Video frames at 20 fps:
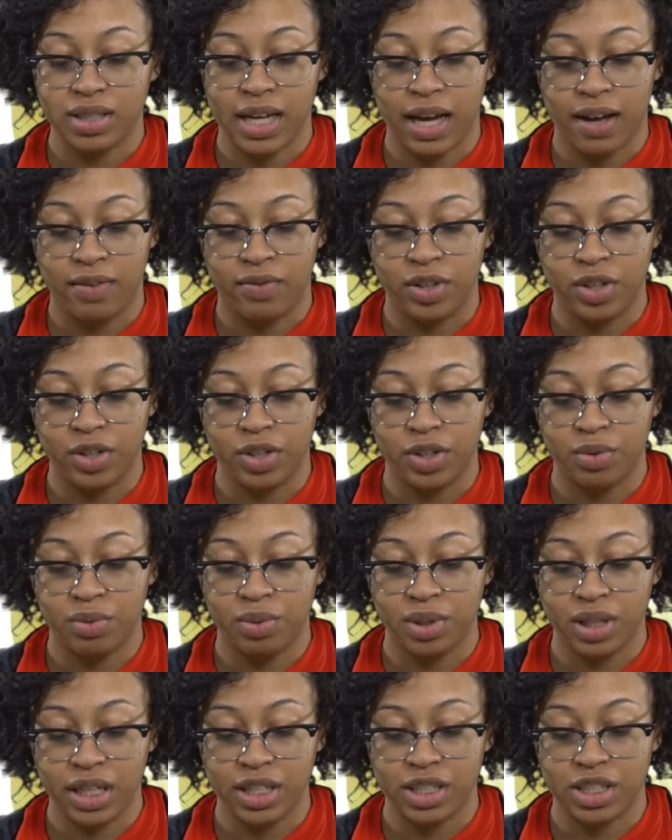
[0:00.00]
having good
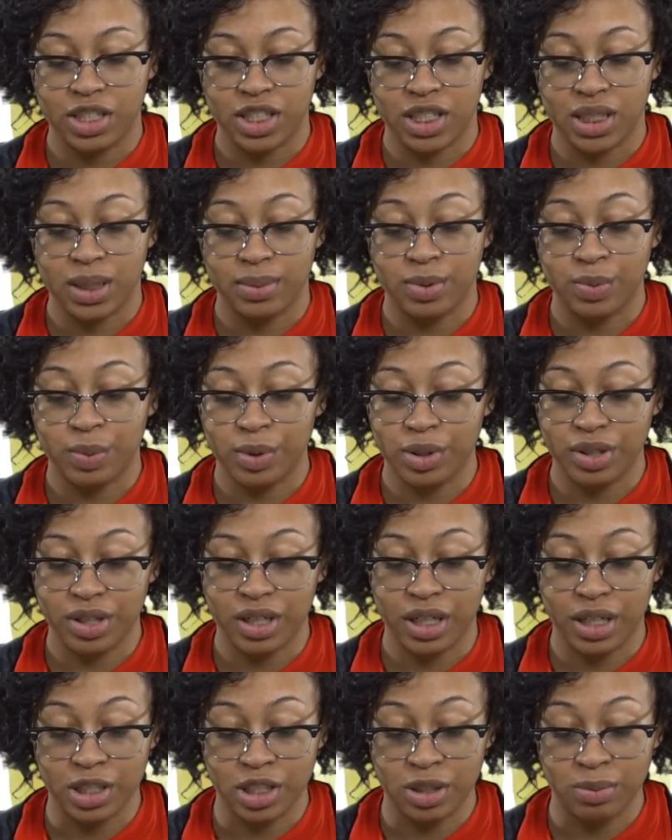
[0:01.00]
relationships with your
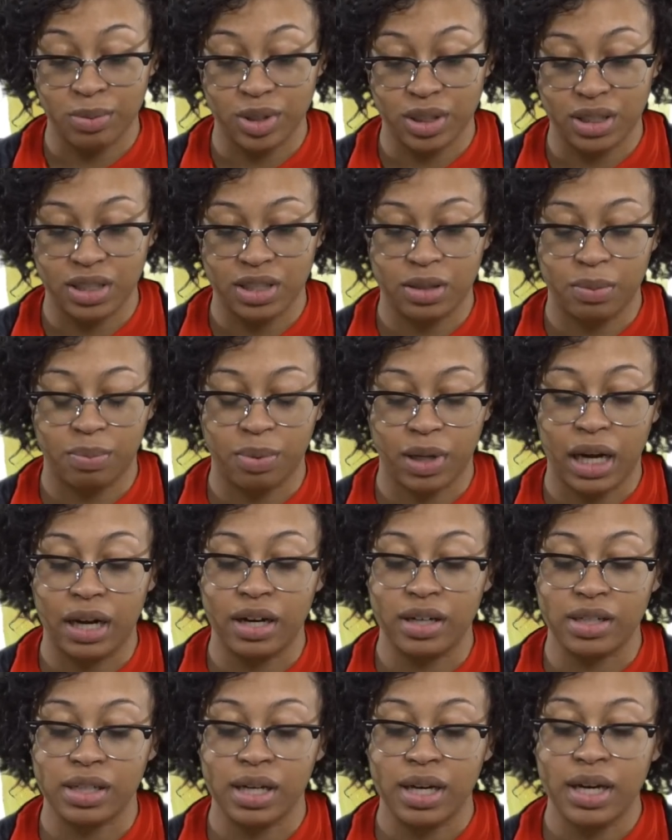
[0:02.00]
customers and
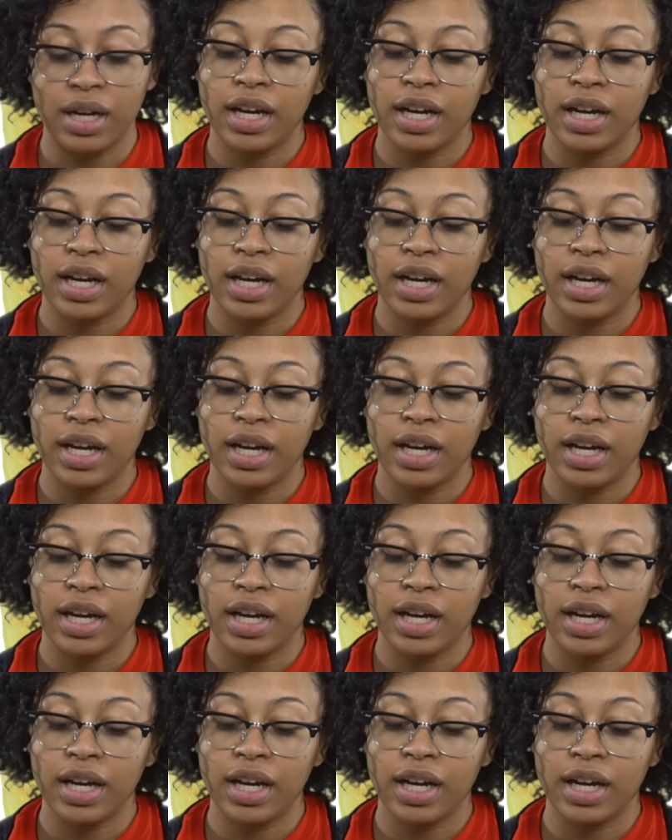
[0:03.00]
suppliers,